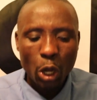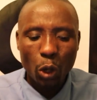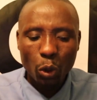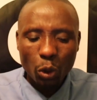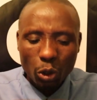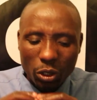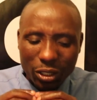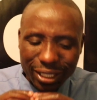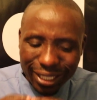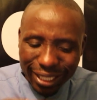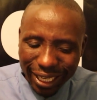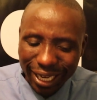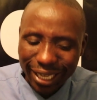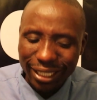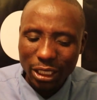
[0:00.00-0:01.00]
Ruto's
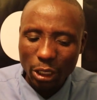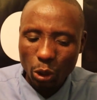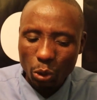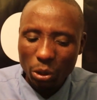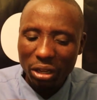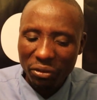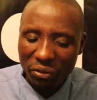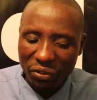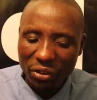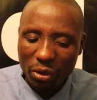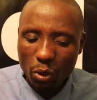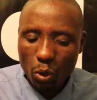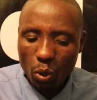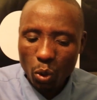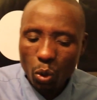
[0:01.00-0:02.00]
threat to
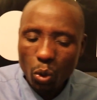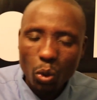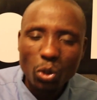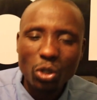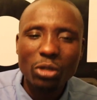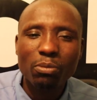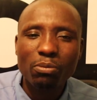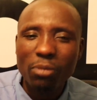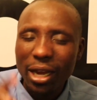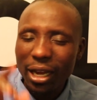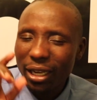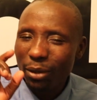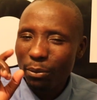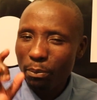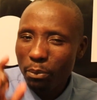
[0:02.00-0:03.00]
review Uhuru's
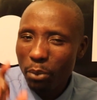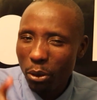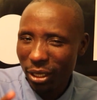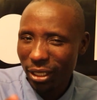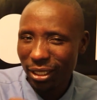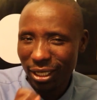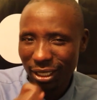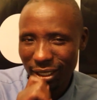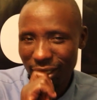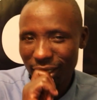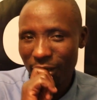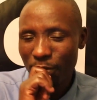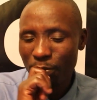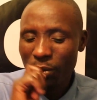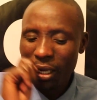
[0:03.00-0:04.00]
by policies.